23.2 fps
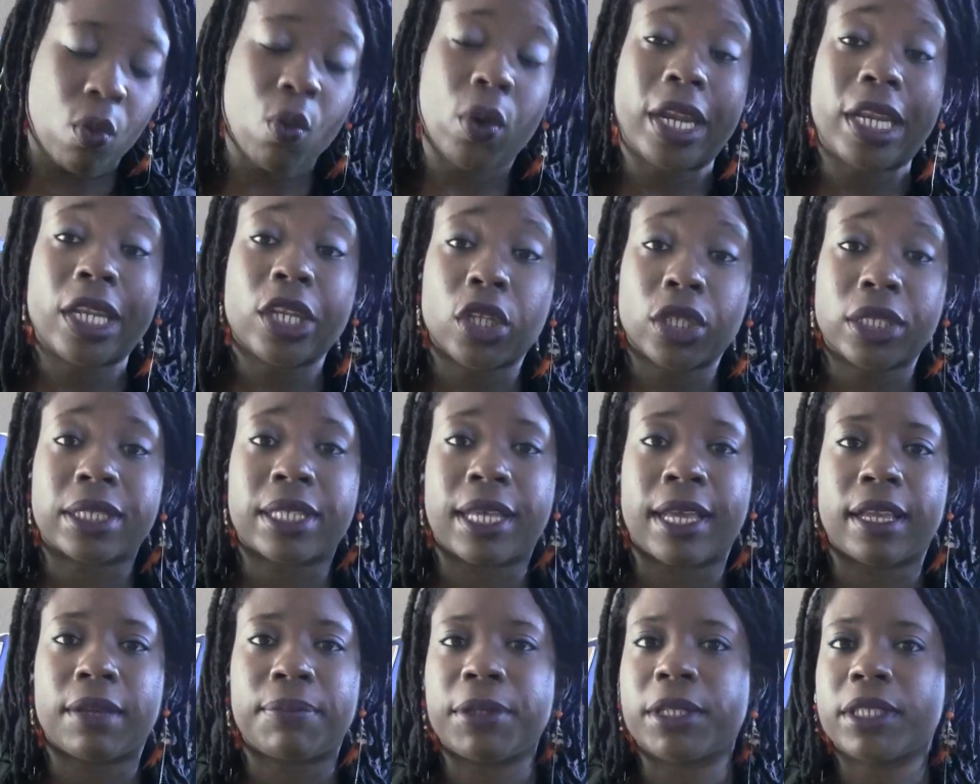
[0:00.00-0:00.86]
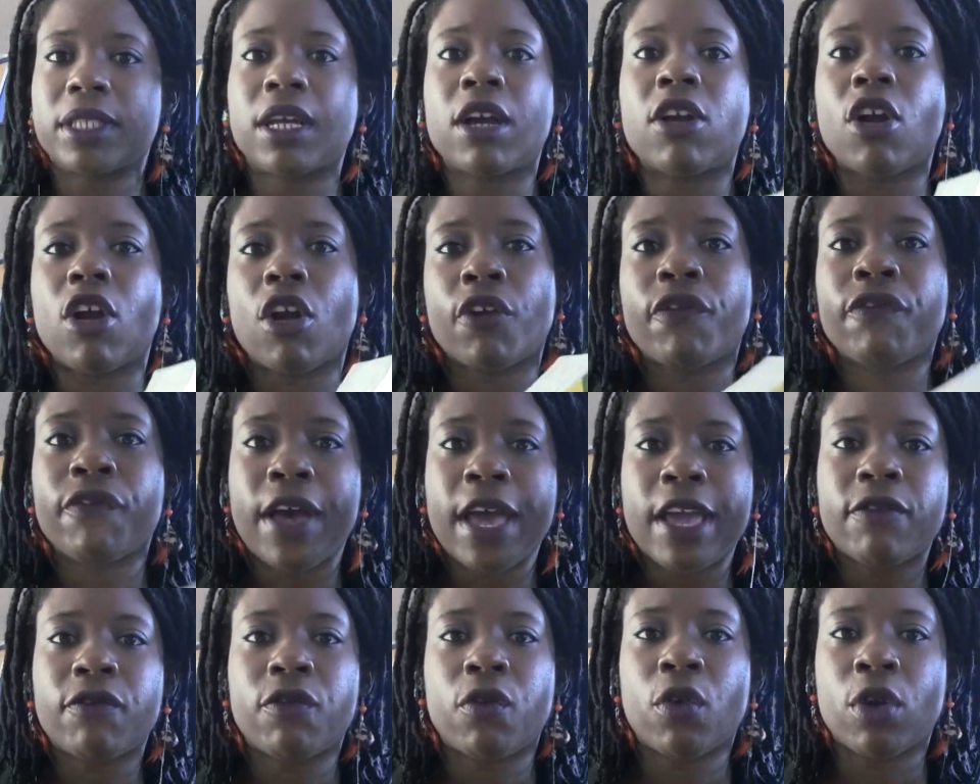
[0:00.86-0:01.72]
what it looks like. Because our, our
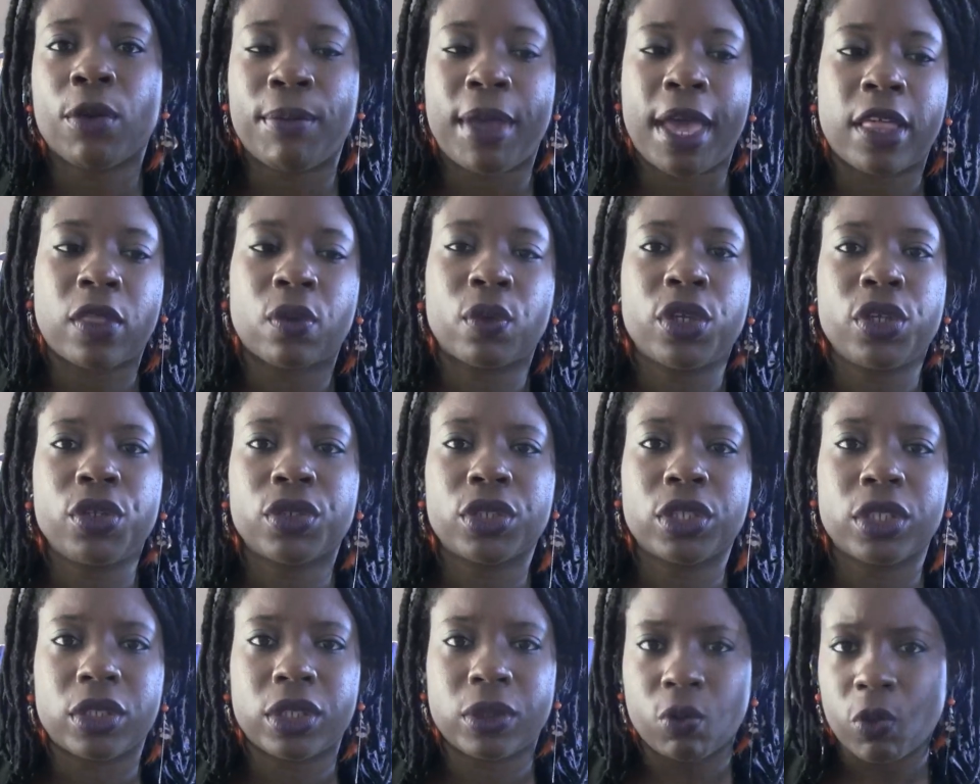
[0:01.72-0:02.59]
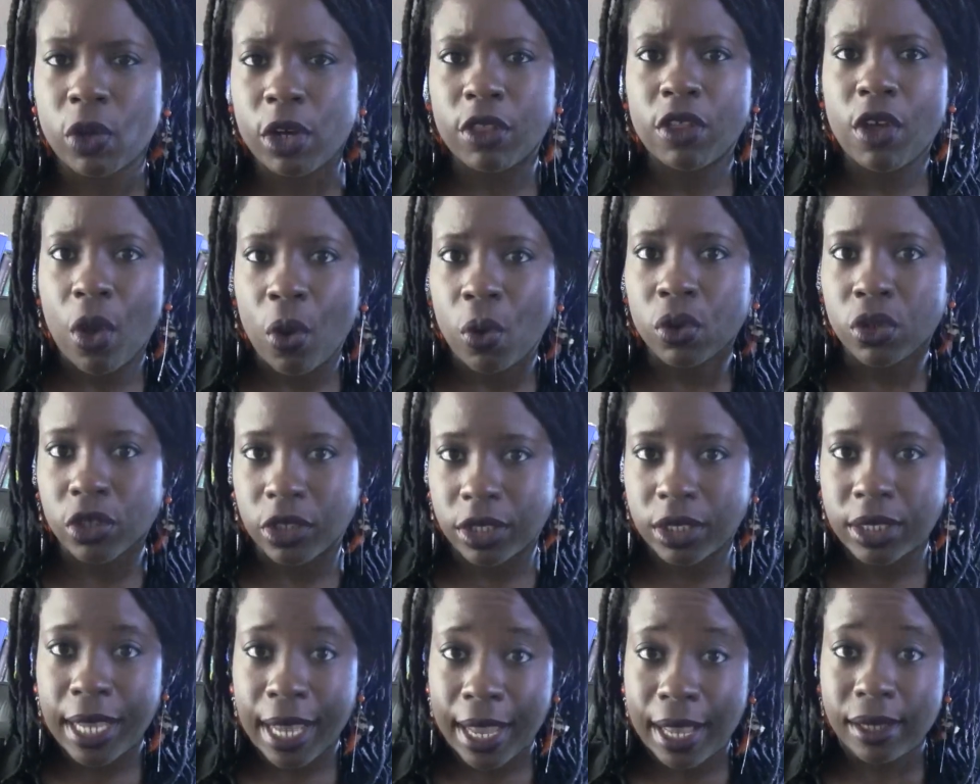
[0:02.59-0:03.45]
5-4 math, we used one of the older
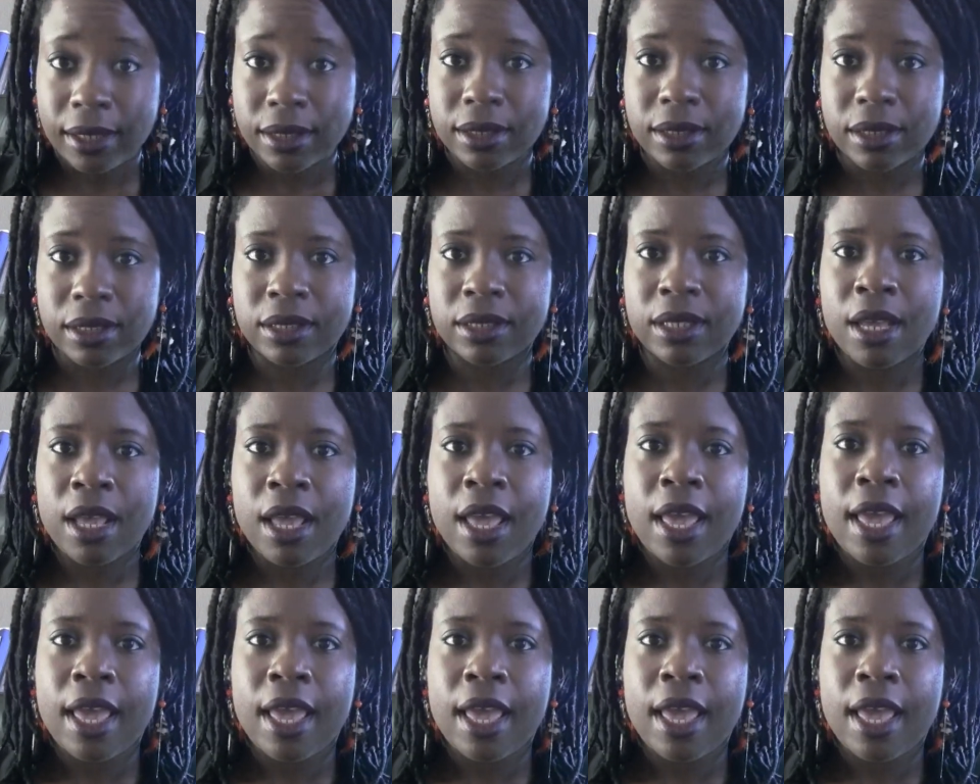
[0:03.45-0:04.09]
texts.